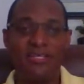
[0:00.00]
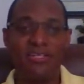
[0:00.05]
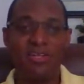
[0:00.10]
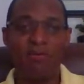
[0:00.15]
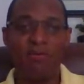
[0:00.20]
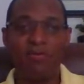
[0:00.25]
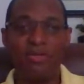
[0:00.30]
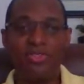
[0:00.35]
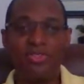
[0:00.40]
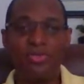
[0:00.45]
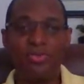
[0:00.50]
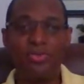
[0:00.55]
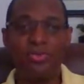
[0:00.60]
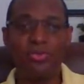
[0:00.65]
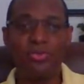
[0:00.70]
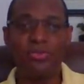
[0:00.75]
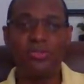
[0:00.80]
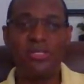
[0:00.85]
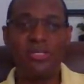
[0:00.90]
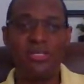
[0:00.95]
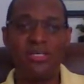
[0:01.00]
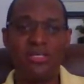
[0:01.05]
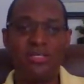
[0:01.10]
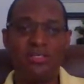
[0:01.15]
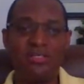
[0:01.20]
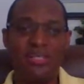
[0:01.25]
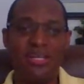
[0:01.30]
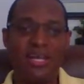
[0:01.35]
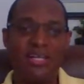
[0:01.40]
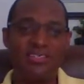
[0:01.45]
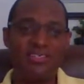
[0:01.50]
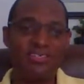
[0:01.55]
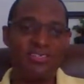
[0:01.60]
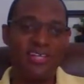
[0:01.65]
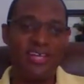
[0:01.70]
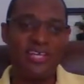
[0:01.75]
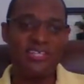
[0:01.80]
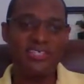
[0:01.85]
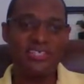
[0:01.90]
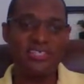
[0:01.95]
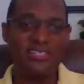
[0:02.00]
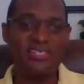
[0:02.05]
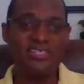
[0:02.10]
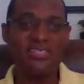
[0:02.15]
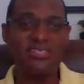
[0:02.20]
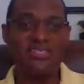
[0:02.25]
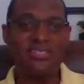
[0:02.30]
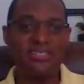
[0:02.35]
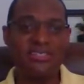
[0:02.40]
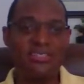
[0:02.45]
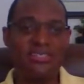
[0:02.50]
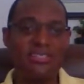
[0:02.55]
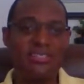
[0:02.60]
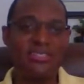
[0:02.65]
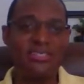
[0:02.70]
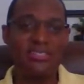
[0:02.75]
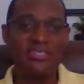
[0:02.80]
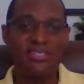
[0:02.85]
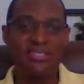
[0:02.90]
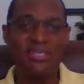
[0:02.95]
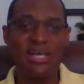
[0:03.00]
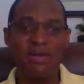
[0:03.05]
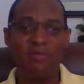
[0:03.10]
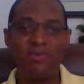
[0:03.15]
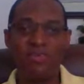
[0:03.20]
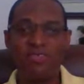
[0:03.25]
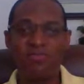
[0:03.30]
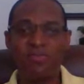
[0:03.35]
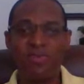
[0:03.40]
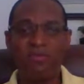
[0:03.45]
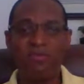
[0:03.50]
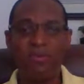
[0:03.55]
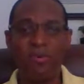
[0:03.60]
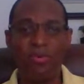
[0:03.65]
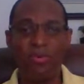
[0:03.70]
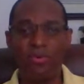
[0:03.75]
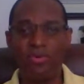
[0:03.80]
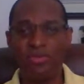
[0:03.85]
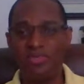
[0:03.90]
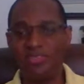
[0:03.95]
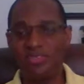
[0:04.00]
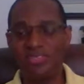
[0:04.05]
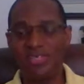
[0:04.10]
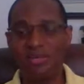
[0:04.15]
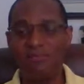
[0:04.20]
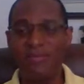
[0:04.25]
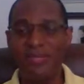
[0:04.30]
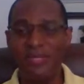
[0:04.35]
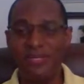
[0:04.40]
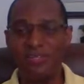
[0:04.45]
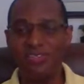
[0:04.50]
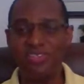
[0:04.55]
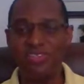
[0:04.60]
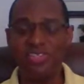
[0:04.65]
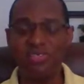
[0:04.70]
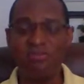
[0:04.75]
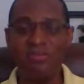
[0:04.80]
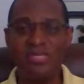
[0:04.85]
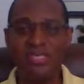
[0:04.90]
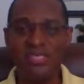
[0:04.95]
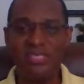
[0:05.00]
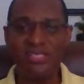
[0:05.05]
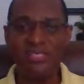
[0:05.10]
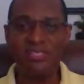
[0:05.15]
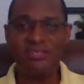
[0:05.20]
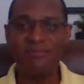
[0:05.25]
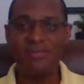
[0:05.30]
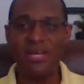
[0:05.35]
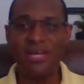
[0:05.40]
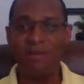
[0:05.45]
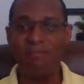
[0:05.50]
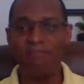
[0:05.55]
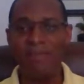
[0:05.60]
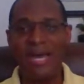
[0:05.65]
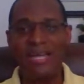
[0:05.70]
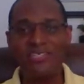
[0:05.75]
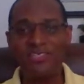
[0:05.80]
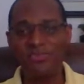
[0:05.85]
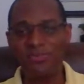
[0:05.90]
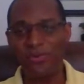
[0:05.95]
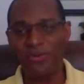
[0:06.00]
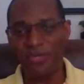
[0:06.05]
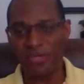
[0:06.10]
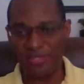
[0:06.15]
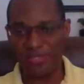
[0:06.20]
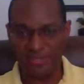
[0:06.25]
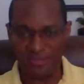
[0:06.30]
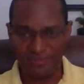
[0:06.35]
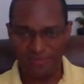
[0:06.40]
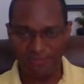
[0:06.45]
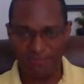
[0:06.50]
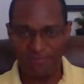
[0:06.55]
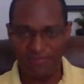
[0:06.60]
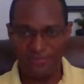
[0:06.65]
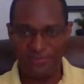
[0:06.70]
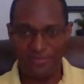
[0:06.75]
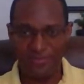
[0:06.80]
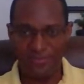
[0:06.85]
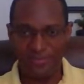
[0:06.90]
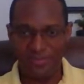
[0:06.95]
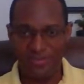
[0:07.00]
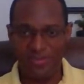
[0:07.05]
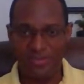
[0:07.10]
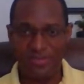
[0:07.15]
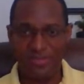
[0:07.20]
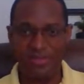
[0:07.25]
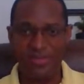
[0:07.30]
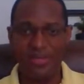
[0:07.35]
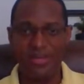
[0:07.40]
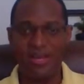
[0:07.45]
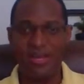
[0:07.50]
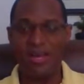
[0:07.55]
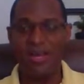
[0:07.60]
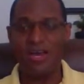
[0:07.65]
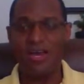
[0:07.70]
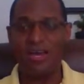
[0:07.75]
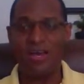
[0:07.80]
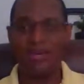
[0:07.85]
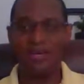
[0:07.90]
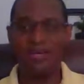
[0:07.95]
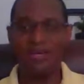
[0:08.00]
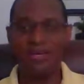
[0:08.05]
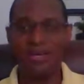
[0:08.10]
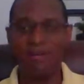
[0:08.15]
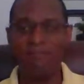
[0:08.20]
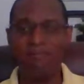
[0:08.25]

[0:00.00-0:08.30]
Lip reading: Number two, the legislation that was proposed appears to be a patchwork of